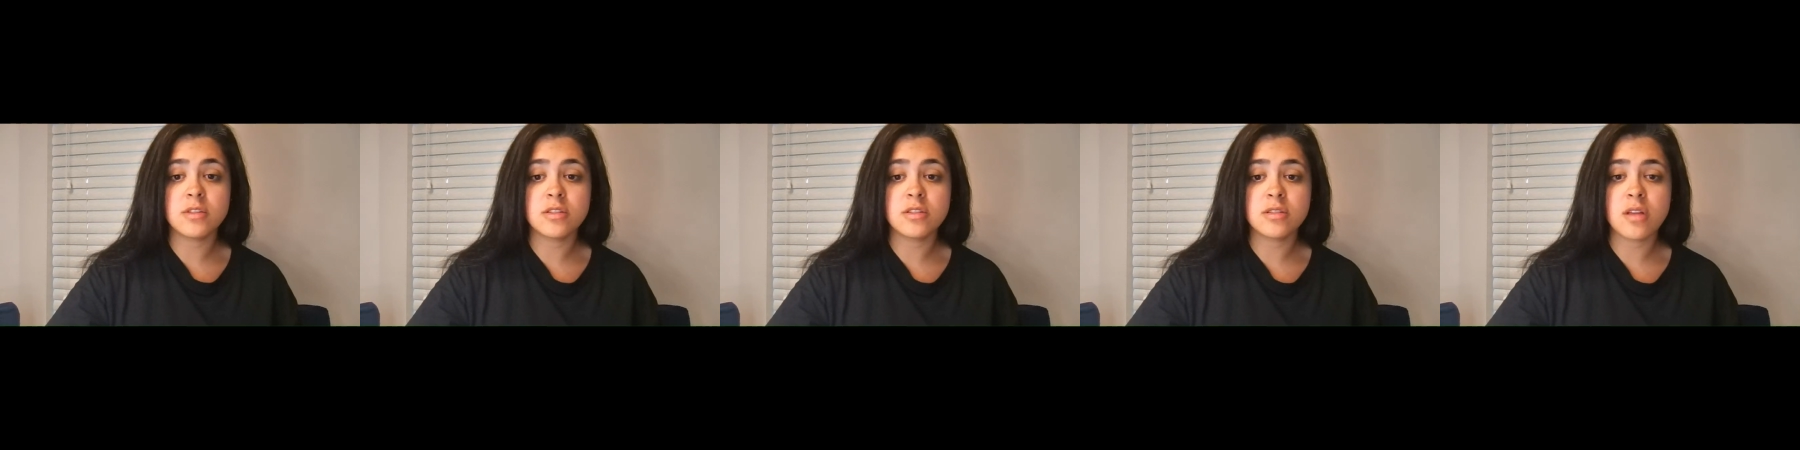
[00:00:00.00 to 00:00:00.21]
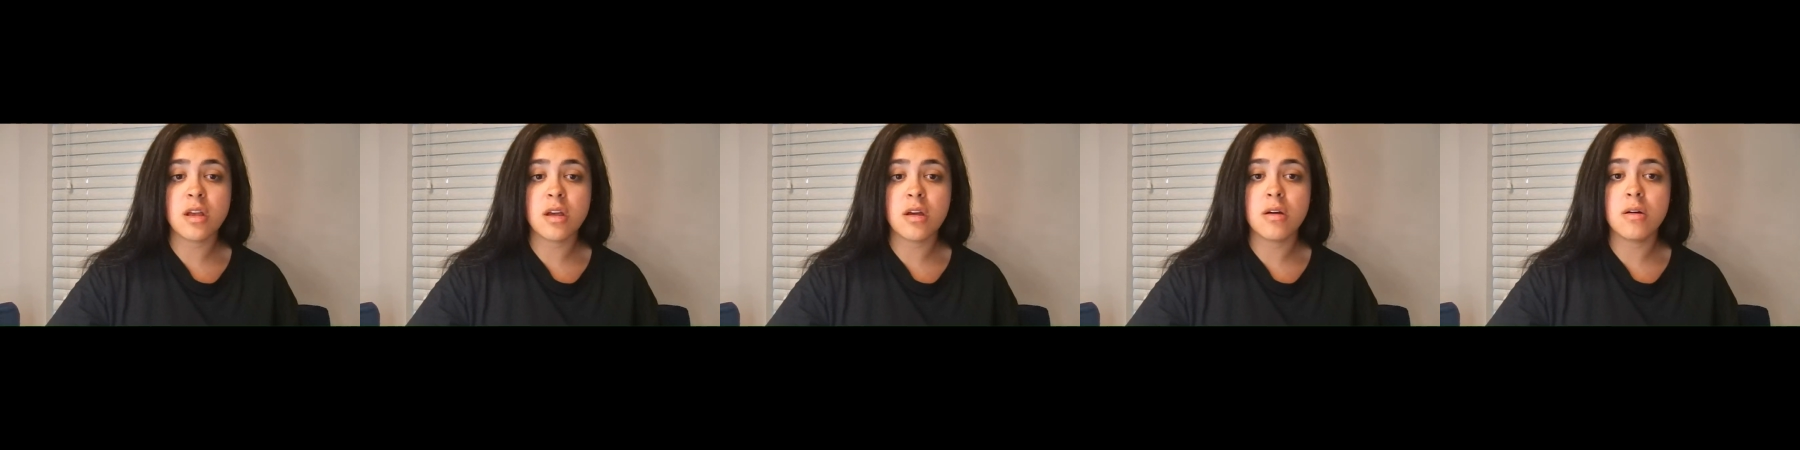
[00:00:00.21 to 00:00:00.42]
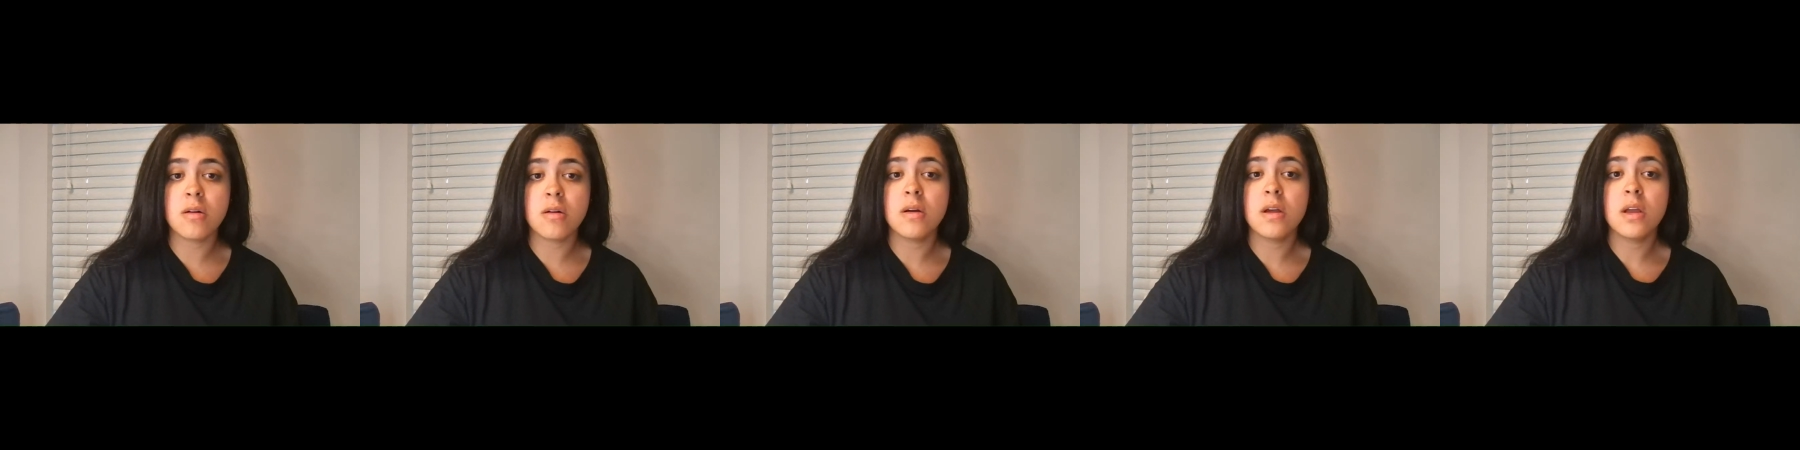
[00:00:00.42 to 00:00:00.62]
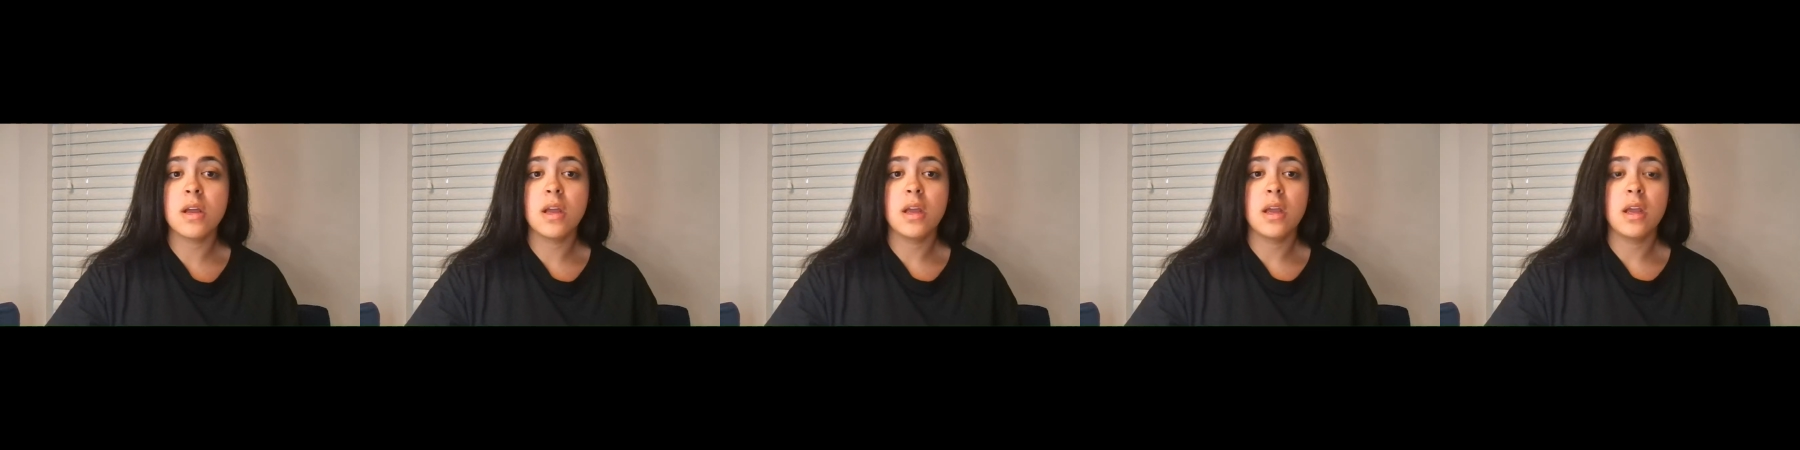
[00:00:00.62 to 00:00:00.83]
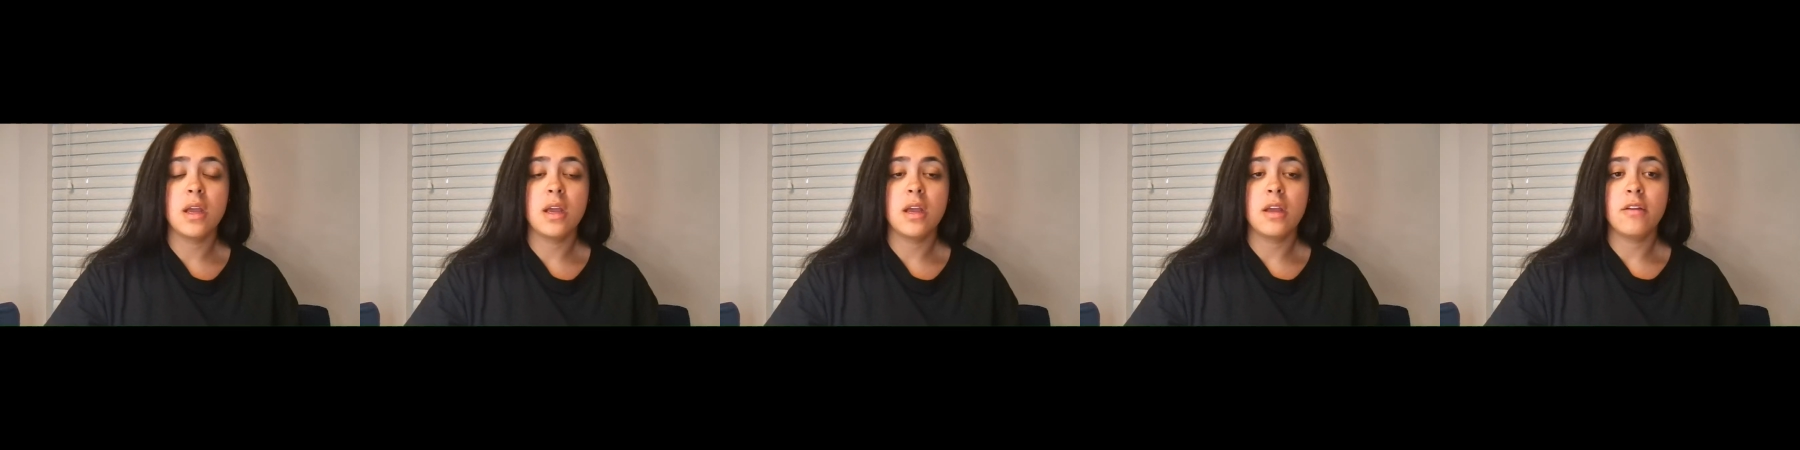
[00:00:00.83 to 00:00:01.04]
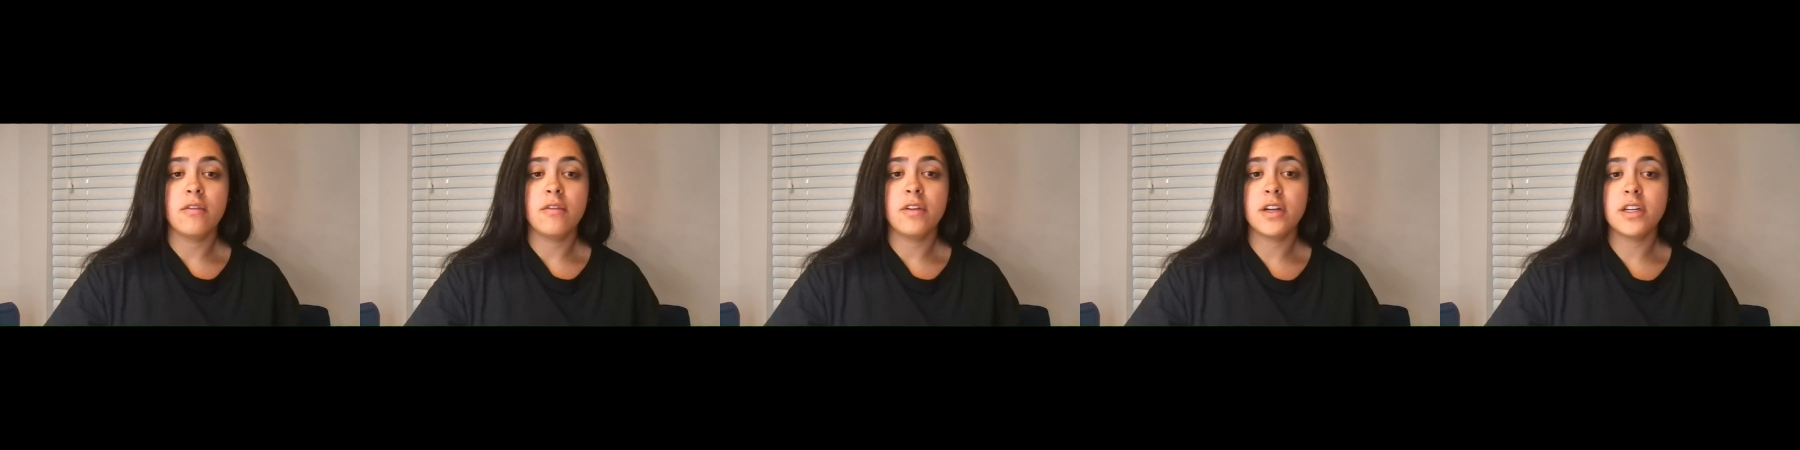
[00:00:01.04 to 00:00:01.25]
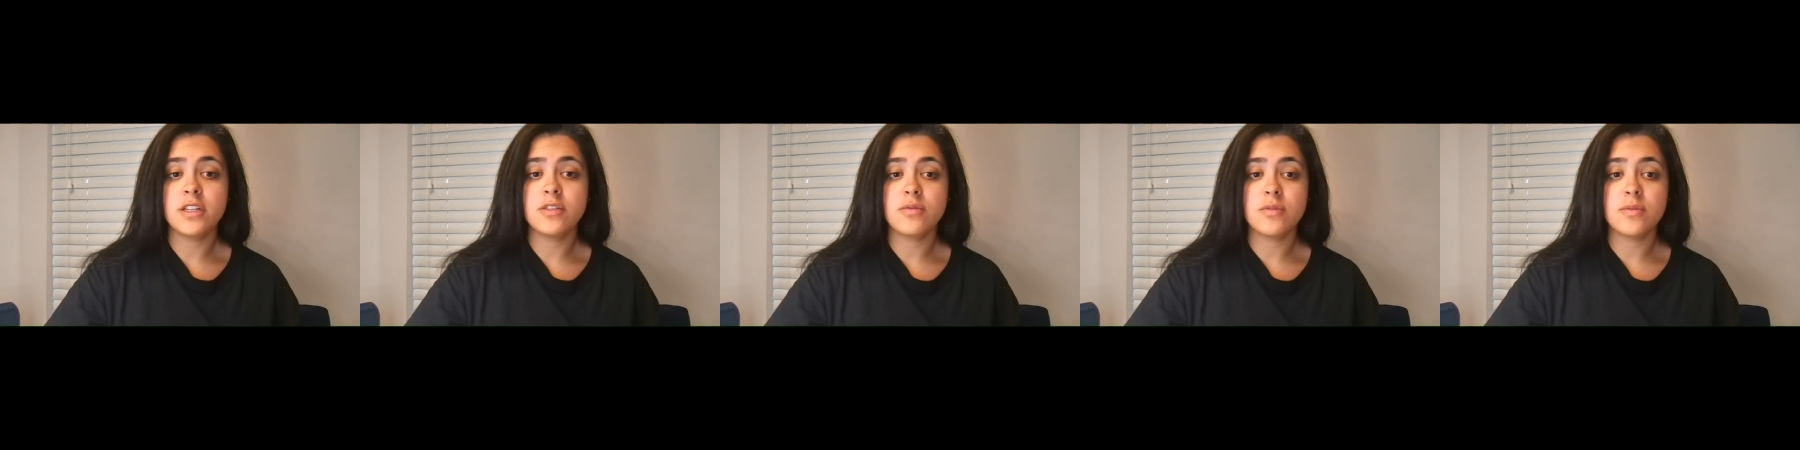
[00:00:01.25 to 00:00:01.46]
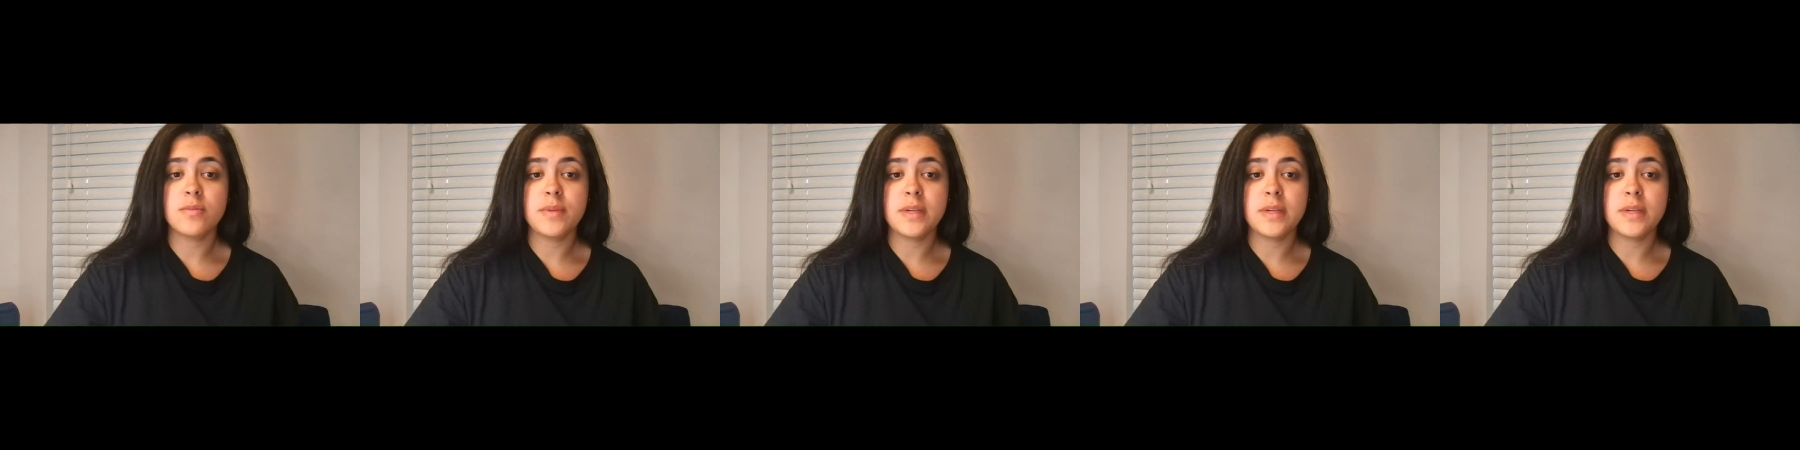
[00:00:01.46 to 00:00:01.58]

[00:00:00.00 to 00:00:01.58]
So first would